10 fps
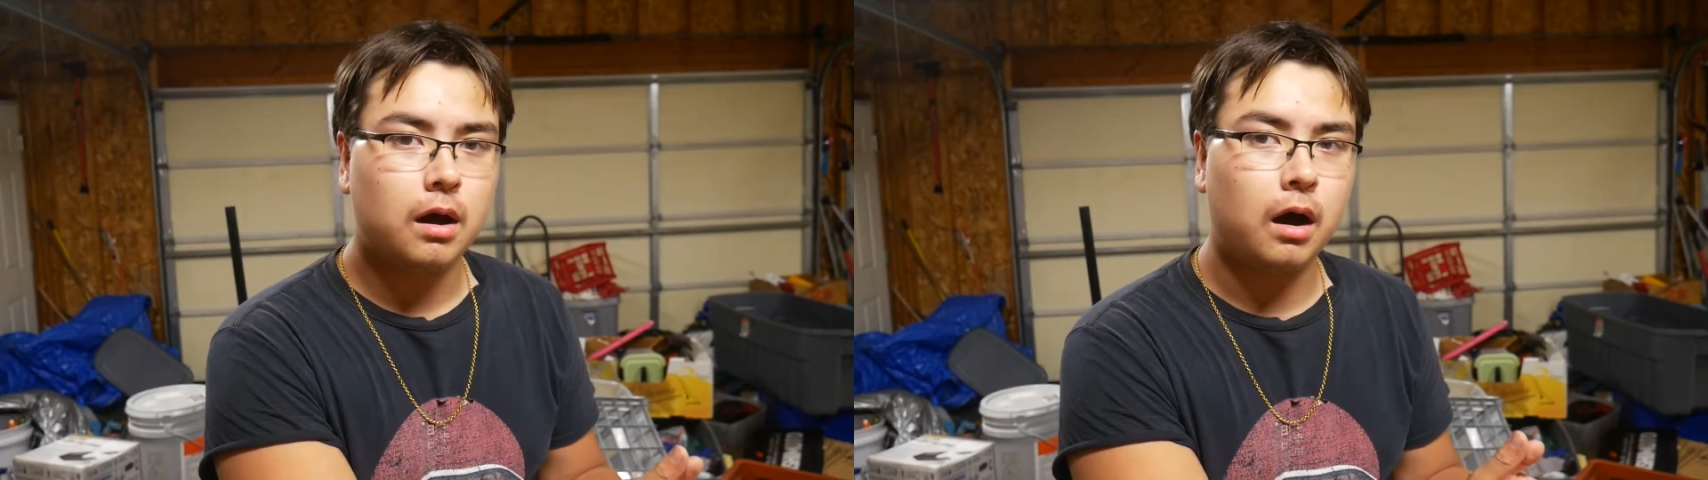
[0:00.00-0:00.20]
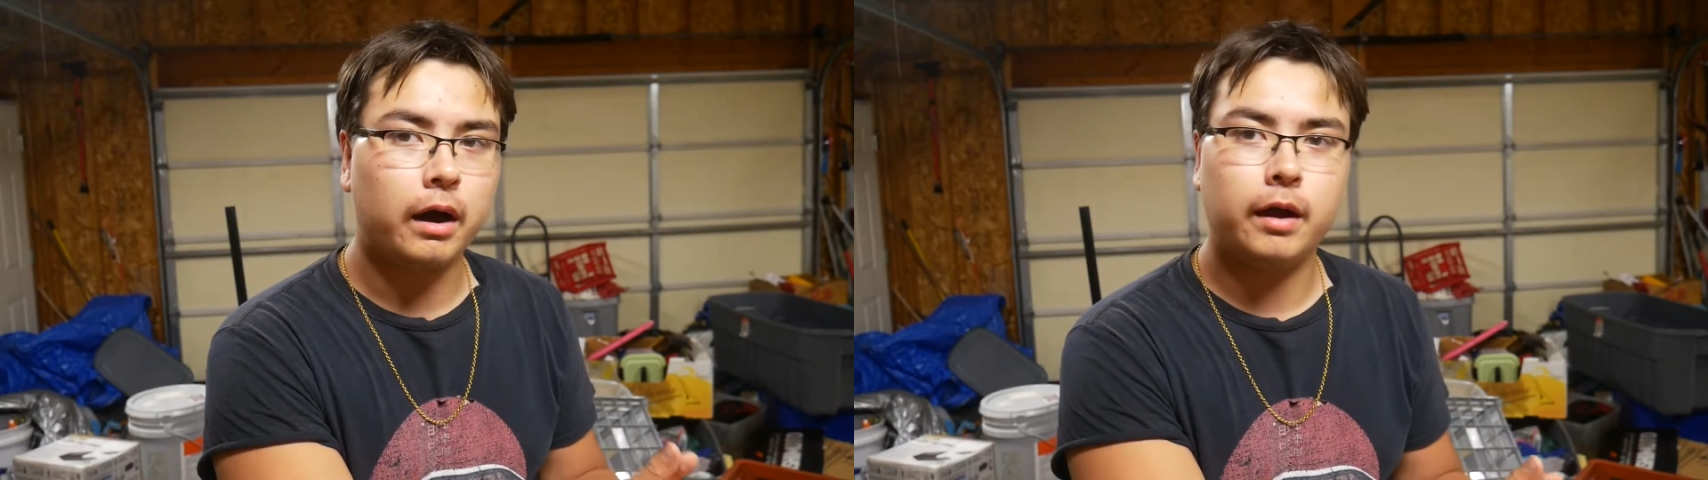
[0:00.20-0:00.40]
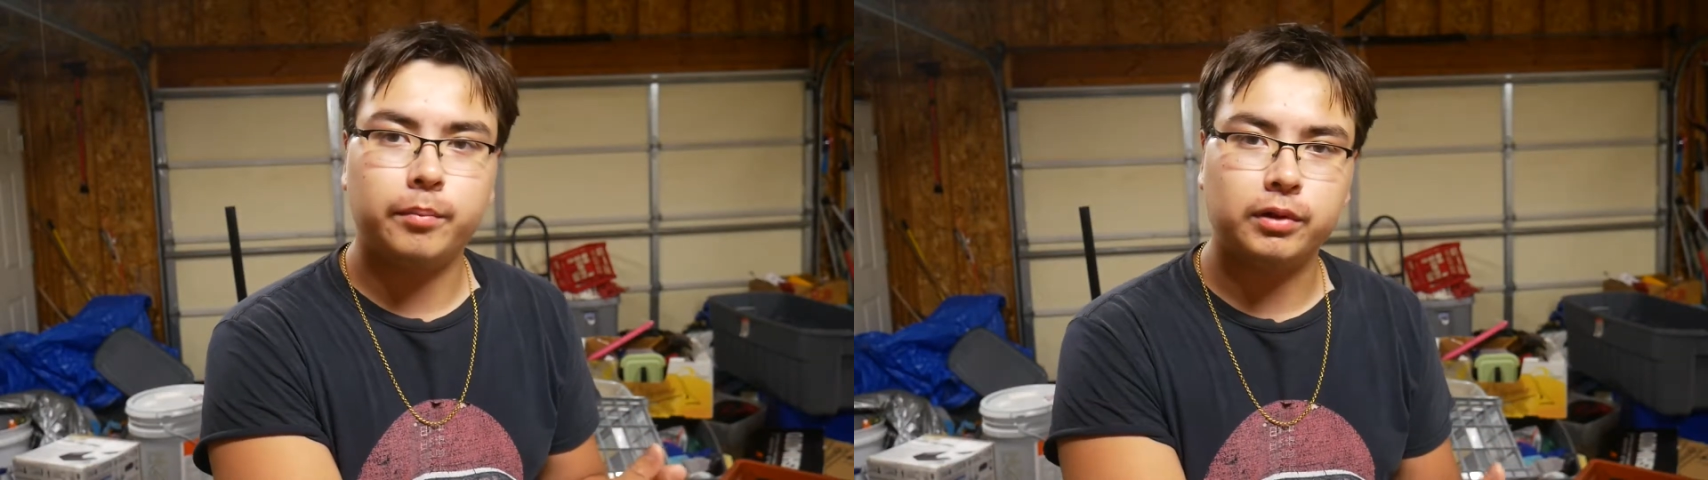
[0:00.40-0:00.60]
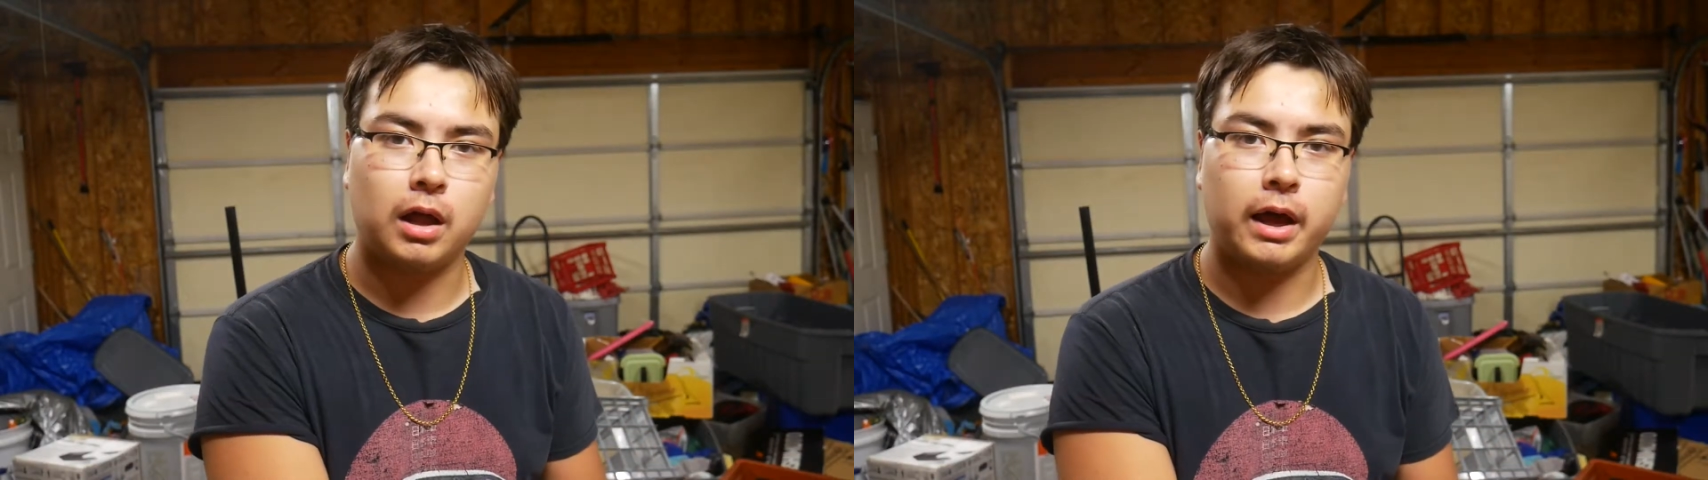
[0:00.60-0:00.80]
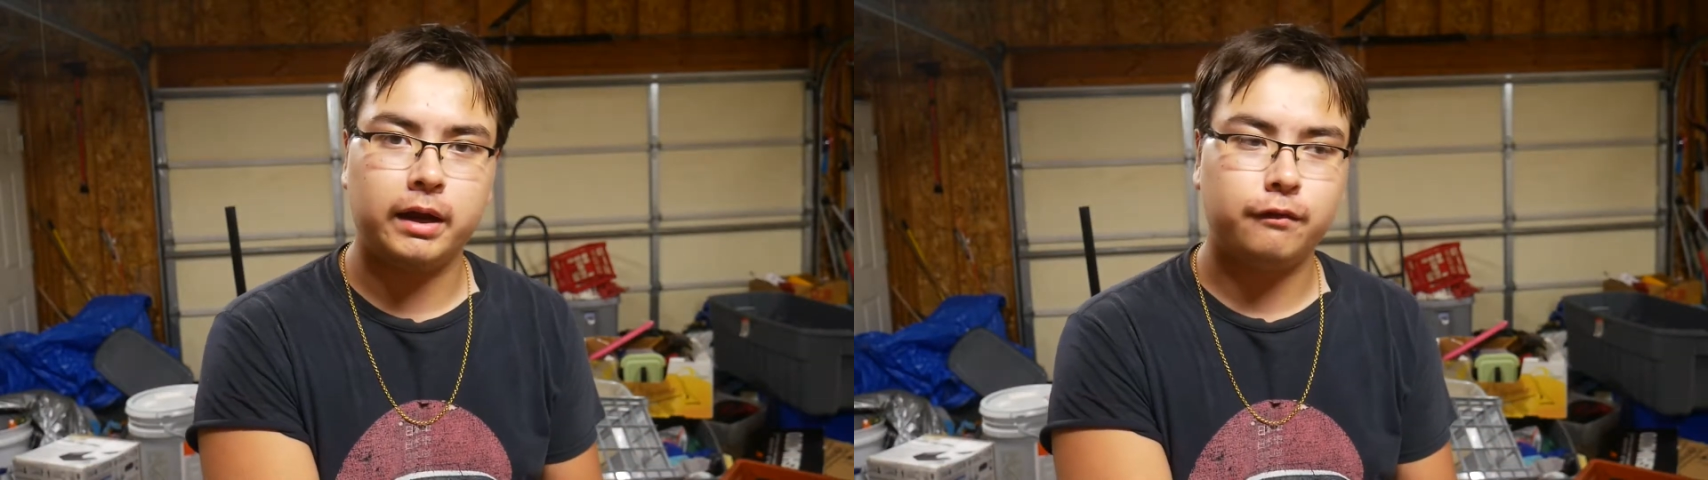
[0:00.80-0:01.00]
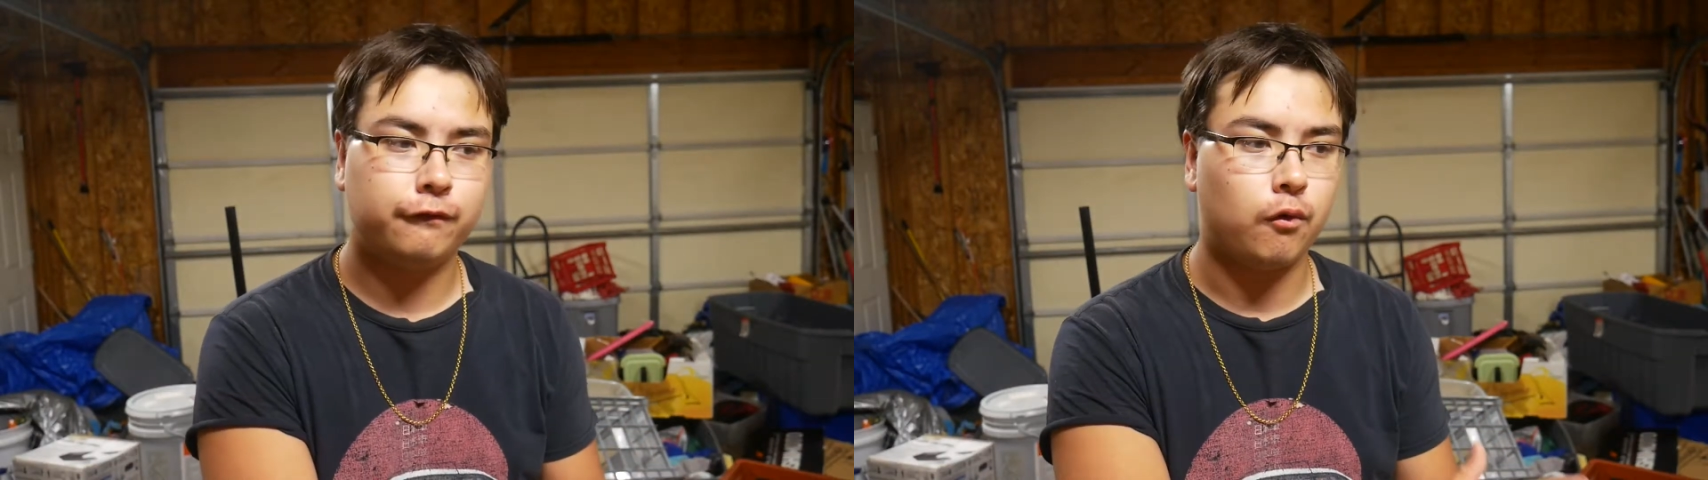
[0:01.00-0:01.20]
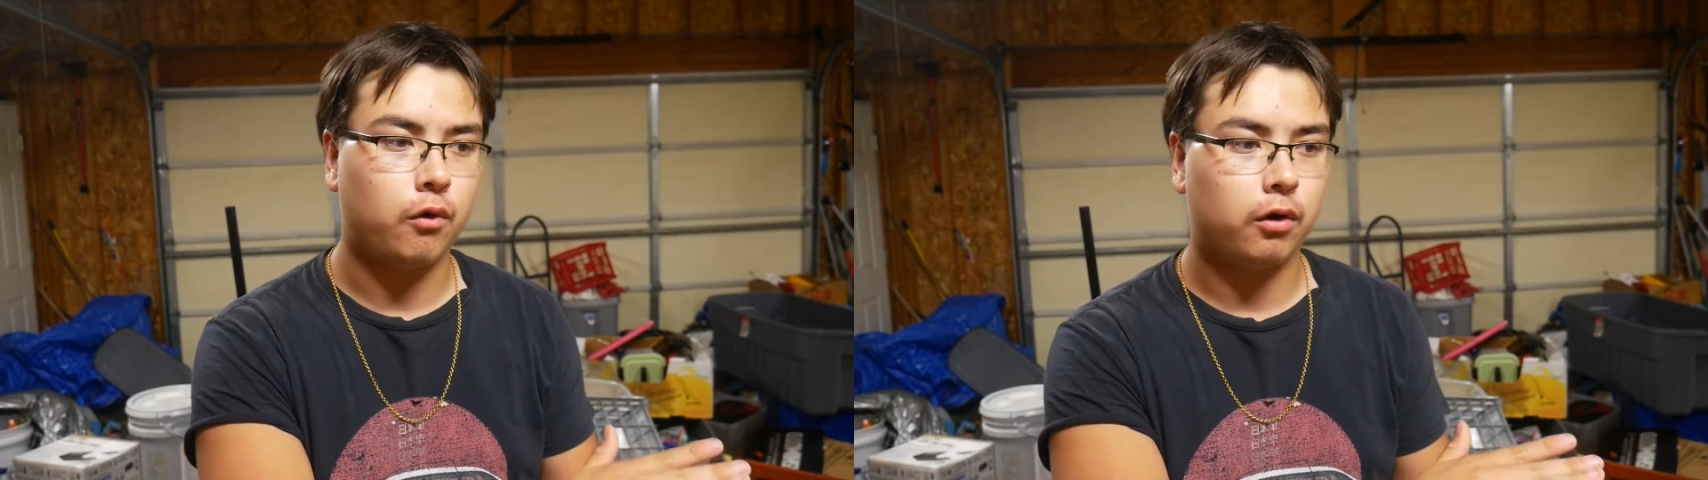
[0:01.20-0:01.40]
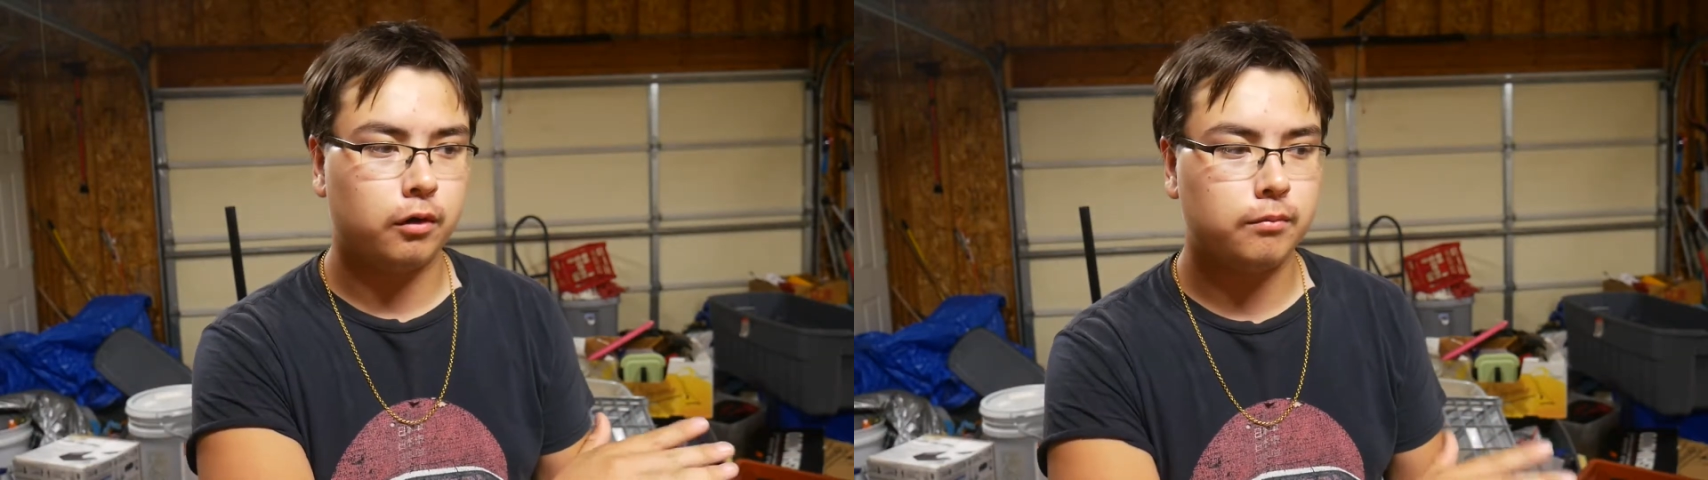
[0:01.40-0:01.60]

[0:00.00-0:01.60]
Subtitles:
I applied for